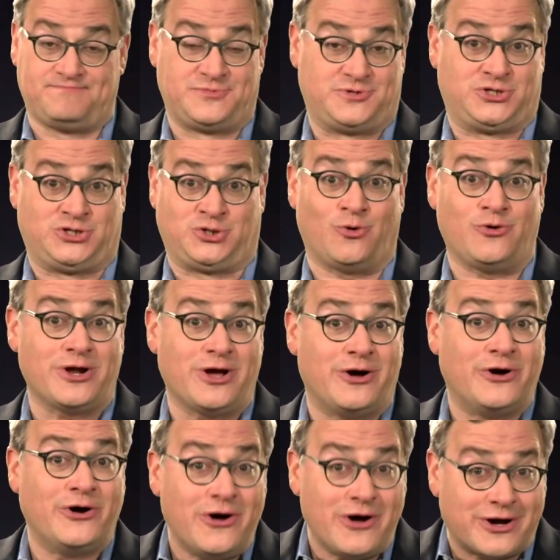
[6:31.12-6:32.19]
sort of
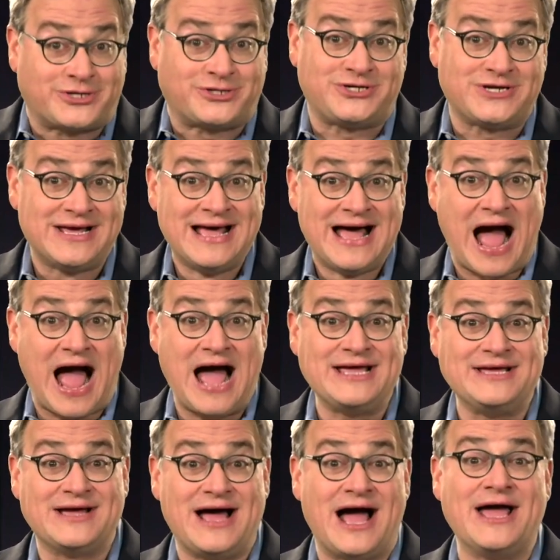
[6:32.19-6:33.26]
hooked.
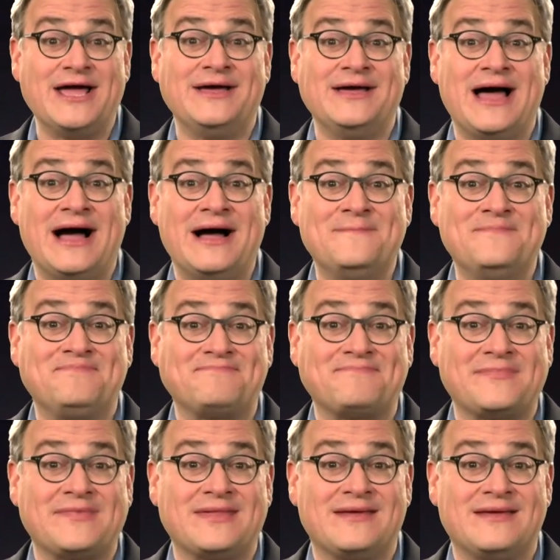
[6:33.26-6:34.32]
I
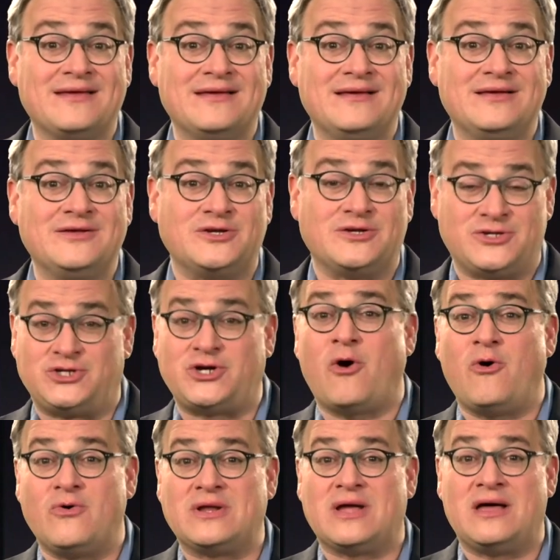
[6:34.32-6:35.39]

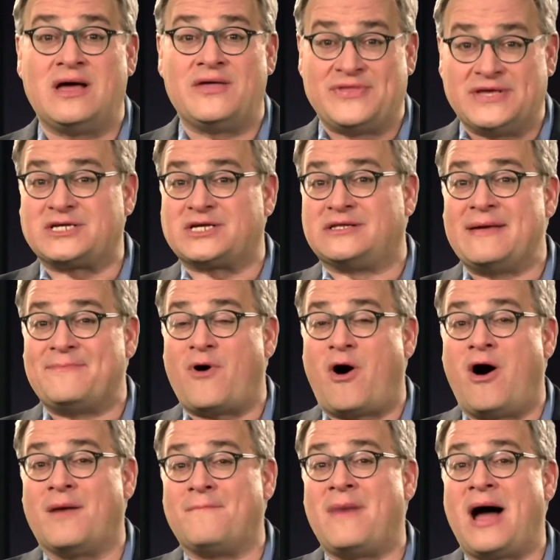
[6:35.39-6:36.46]
showed this clip
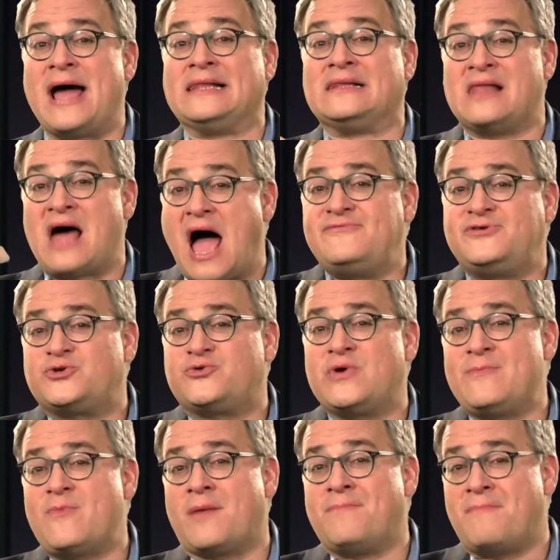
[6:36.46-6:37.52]
on my live
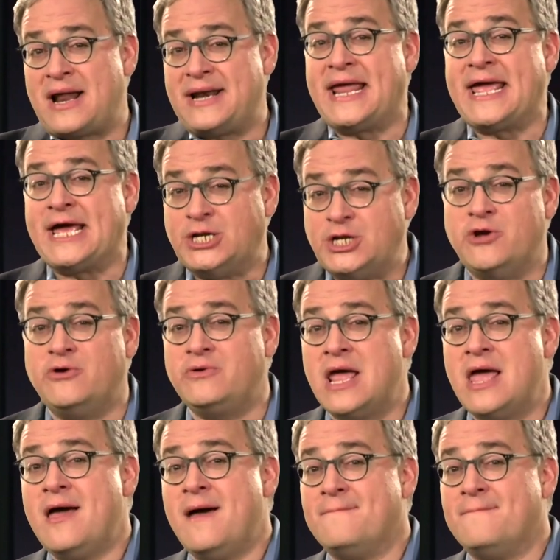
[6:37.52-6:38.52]
stream on Monday at noon.